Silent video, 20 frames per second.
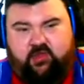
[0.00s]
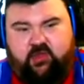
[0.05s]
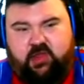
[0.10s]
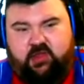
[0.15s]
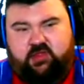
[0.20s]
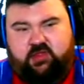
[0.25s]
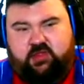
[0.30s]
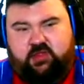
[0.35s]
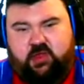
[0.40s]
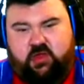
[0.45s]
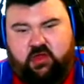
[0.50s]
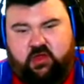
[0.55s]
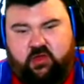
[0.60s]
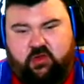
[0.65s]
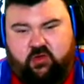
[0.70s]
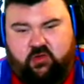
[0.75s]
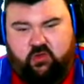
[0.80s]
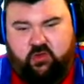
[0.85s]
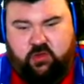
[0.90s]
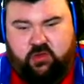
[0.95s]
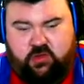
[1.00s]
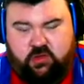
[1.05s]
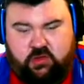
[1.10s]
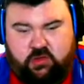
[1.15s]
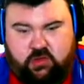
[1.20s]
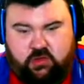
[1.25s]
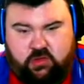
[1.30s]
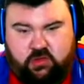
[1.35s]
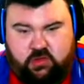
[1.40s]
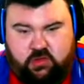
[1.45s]
Let's go.
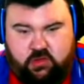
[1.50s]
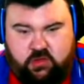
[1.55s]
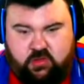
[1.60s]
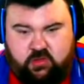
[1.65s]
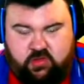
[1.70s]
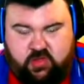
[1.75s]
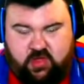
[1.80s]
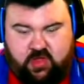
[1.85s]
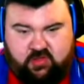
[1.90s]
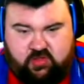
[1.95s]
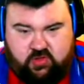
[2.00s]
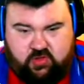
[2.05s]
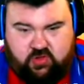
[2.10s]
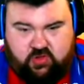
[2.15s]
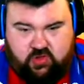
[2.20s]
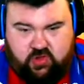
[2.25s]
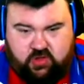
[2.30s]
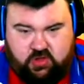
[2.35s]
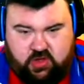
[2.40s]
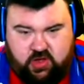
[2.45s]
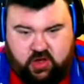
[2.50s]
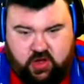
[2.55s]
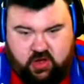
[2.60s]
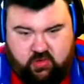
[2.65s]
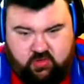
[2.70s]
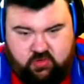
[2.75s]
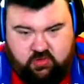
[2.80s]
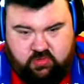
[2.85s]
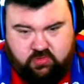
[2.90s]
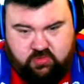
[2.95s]
That's a good
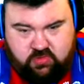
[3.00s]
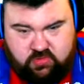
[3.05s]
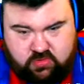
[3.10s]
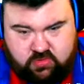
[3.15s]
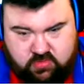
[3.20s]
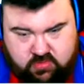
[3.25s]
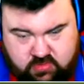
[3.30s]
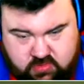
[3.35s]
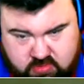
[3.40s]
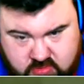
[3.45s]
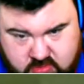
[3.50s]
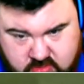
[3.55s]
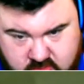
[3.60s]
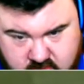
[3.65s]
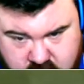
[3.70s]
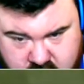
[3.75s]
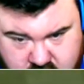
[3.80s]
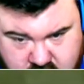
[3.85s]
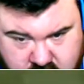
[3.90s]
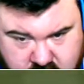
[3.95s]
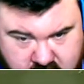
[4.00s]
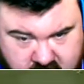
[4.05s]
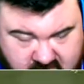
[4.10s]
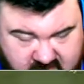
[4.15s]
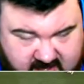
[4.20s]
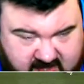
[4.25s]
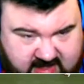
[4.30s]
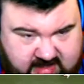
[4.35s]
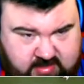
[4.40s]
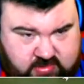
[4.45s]
goal.
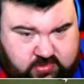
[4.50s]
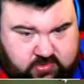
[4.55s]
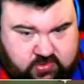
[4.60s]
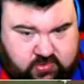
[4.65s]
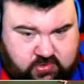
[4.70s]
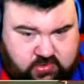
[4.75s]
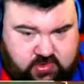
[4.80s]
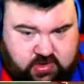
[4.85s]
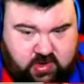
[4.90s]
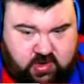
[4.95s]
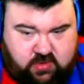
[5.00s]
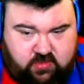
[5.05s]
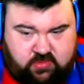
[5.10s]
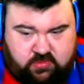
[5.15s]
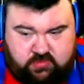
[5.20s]
That is a good goal.